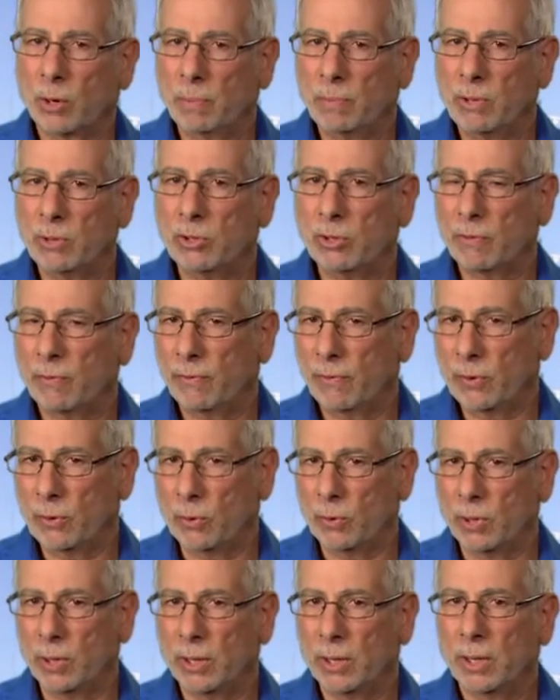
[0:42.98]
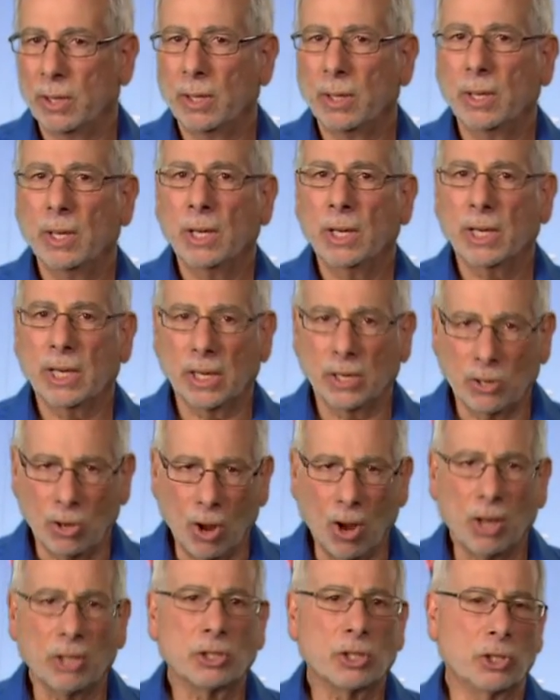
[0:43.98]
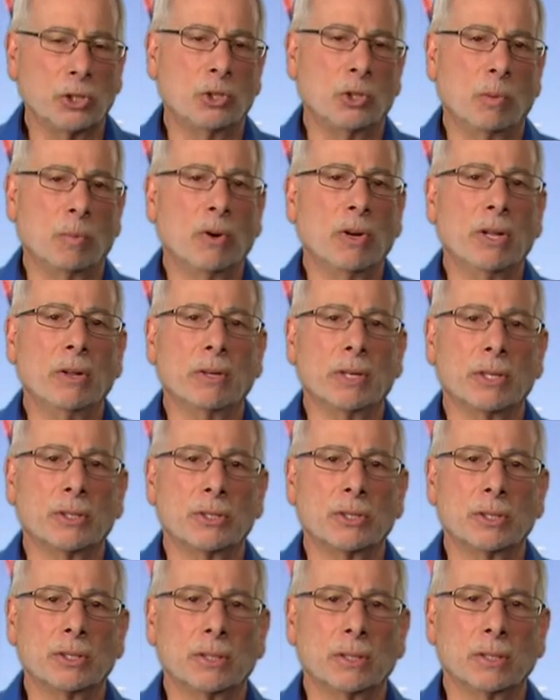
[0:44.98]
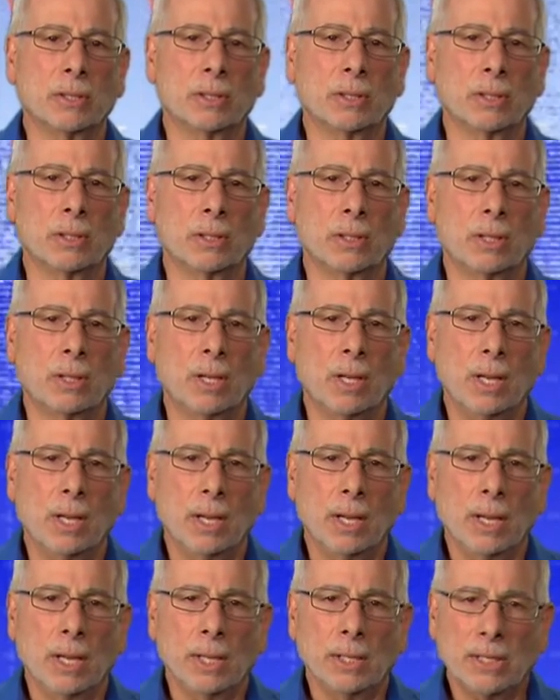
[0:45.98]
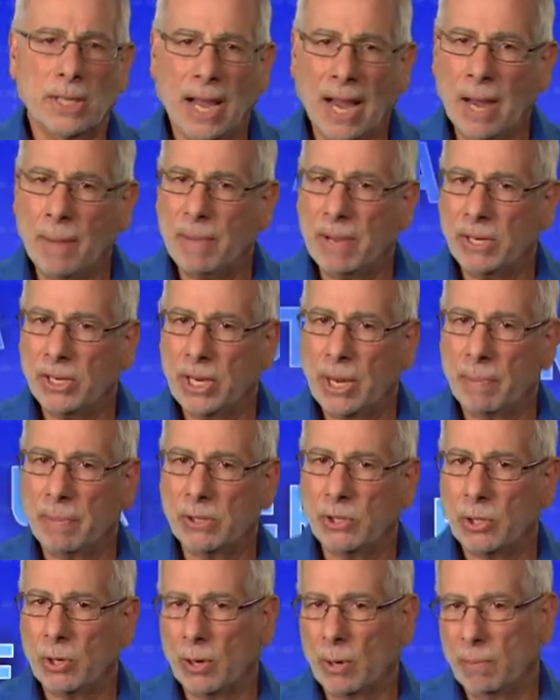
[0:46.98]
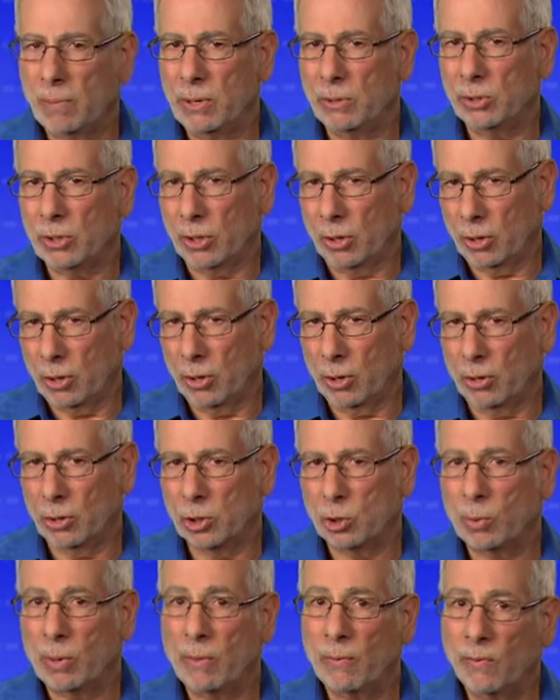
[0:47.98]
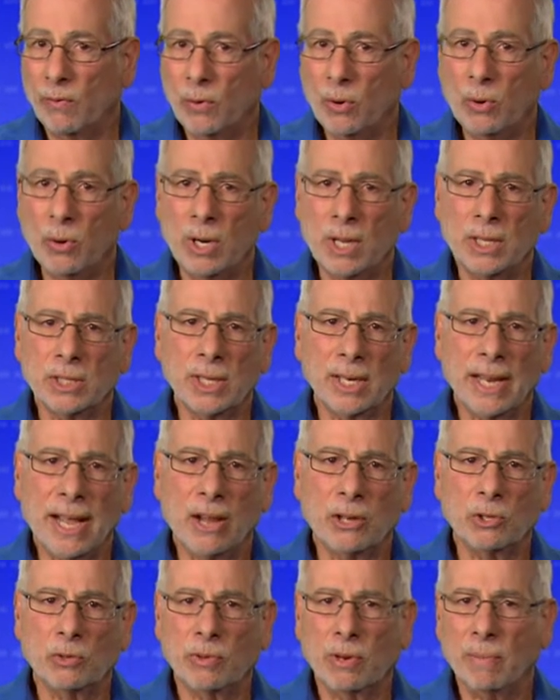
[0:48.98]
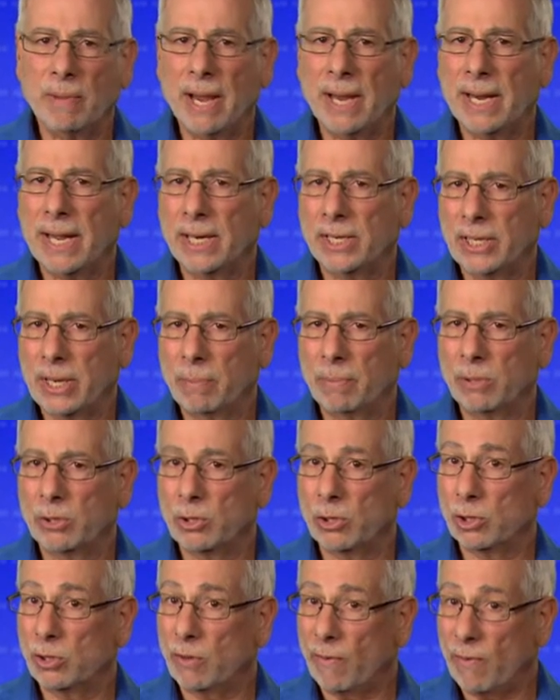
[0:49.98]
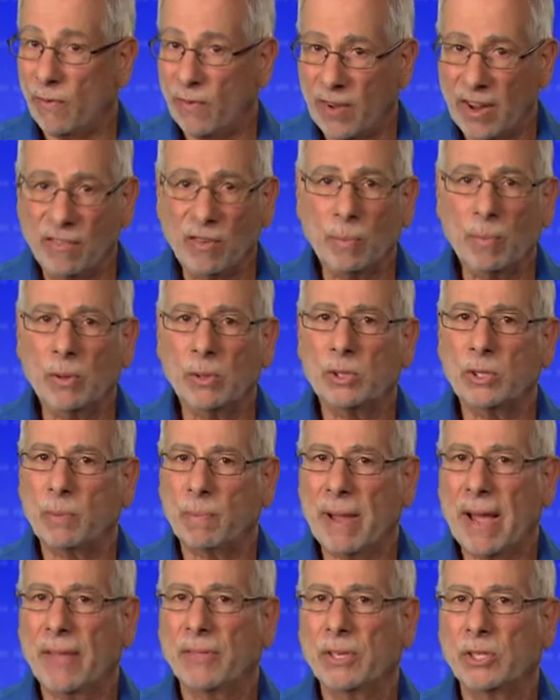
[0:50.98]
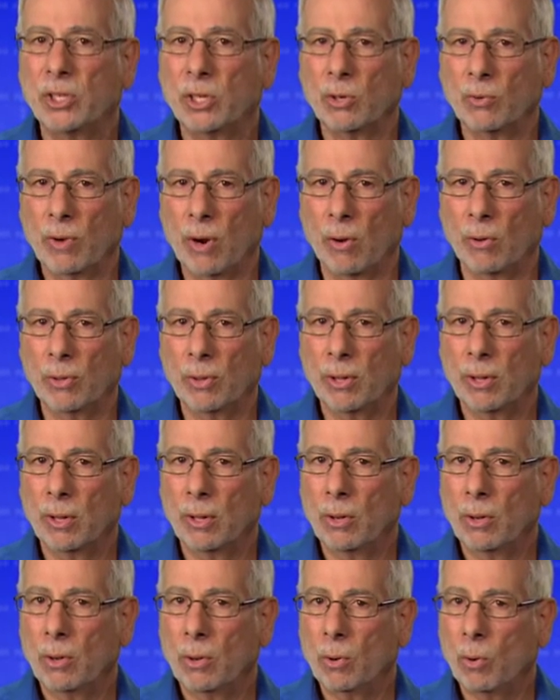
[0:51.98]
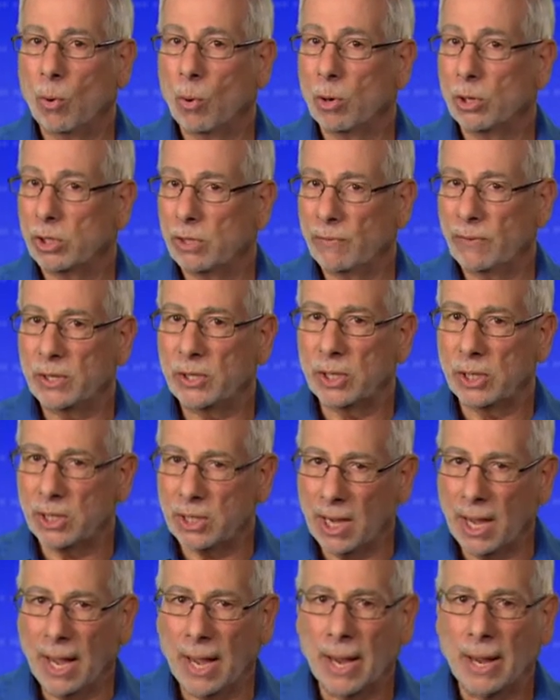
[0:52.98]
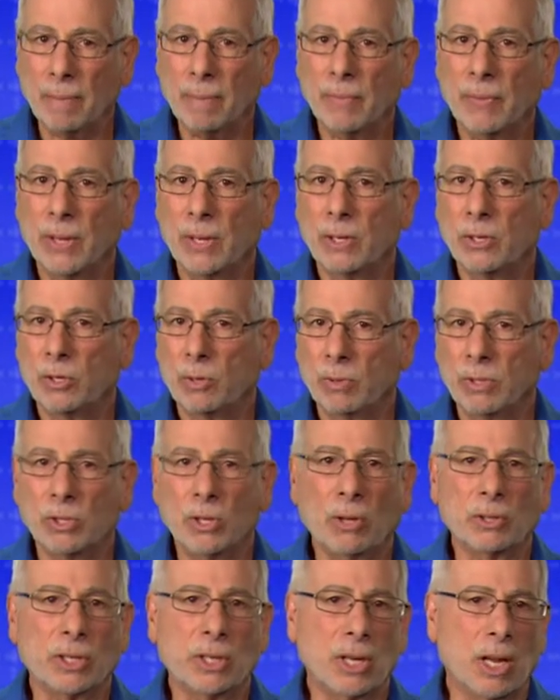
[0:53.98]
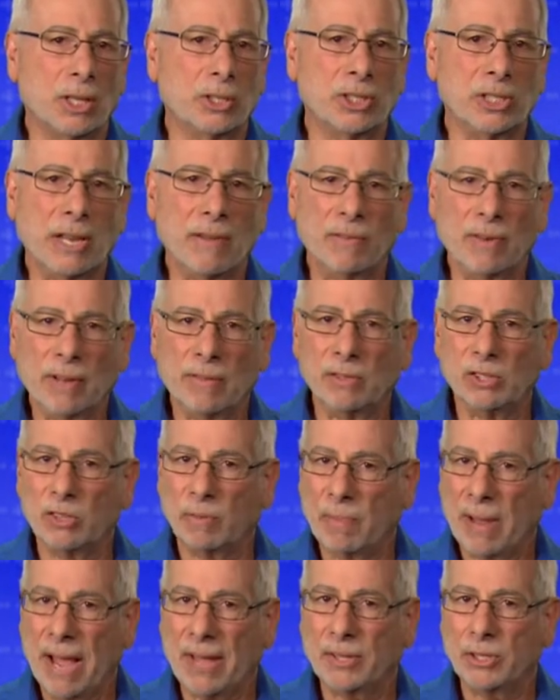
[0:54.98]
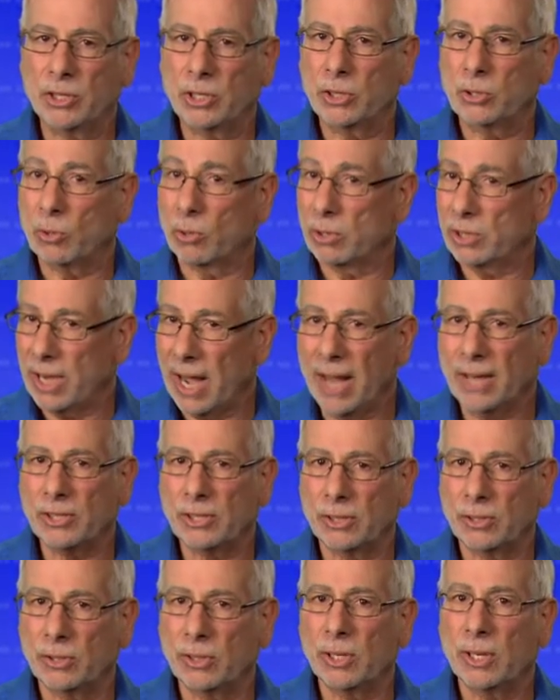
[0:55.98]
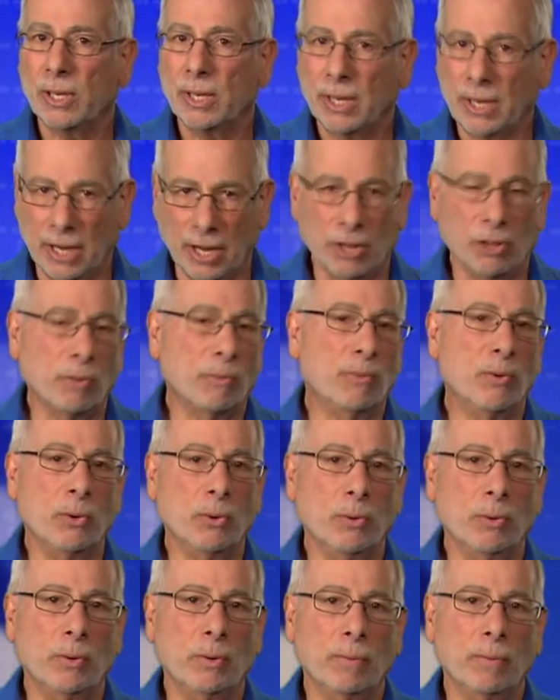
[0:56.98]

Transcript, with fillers: abuse of food can cause consumer illness. Time and temperature abuse occurs when food is allowed to remain at temperatures favorable to pathogen growth or sufficient time to result in unsafe levels of pathogens or toxins in the food.